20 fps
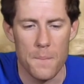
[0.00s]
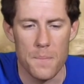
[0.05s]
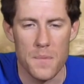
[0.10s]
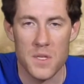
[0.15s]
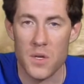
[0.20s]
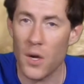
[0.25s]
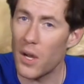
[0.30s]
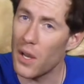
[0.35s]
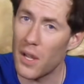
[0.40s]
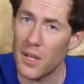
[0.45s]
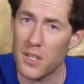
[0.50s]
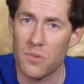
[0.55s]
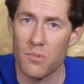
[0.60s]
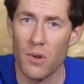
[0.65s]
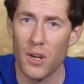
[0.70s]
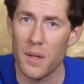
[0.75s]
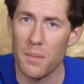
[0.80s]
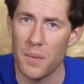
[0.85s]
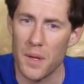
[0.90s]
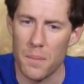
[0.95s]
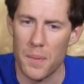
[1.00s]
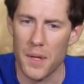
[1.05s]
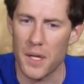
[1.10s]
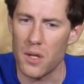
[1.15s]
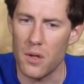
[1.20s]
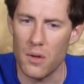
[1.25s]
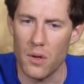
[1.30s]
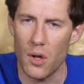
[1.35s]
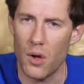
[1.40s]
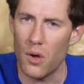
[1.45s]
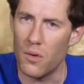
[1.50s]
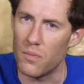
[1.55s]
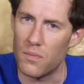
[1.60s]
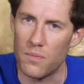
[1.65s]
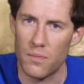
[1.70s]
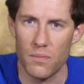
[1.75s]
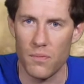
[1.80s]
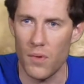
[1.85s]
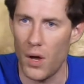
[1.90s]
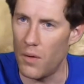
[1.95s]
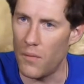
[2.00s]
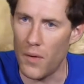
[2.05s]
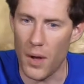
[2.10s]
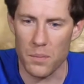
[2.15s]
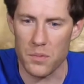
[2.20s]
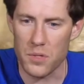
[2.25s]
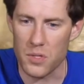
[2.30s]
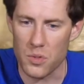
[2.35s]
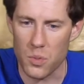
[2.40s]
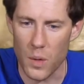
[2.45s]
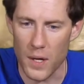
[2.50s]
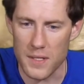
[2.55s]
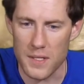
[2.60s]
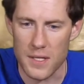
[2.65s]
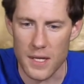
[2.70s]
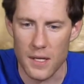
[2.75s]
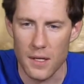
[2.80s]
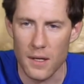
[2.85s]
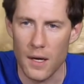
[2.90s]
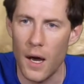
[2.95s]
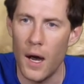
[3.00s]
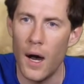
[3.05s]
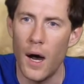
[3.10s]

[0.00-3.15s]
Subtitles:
So I like to run them in a big unit of up to 20.